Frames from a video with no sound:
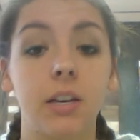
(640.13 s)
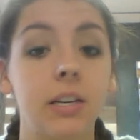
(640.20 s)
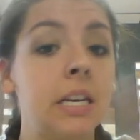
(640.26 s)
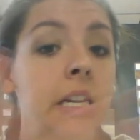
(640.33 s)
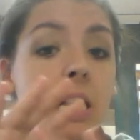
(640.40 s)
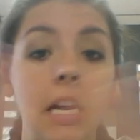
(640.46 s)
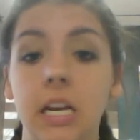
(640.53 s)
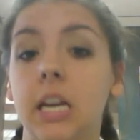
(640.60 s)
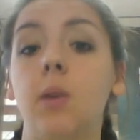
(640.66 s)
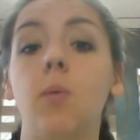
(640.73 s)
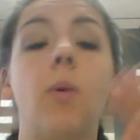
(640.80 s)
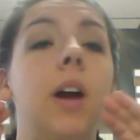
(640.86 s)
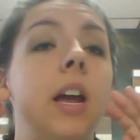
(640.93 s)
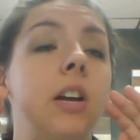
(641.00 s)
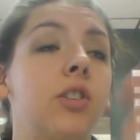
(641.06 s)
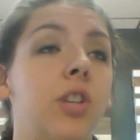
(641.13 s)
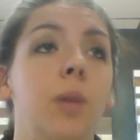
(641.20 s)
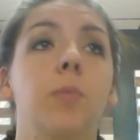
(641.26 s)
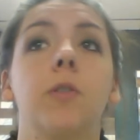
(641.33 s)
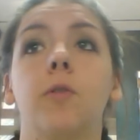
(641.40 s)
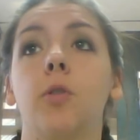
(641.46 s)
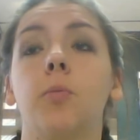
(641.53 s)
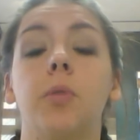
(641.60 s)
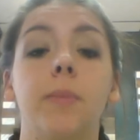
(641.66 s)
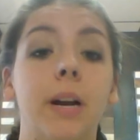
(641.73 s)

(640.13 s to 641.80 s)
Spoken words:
in any way, shape, or form prepared.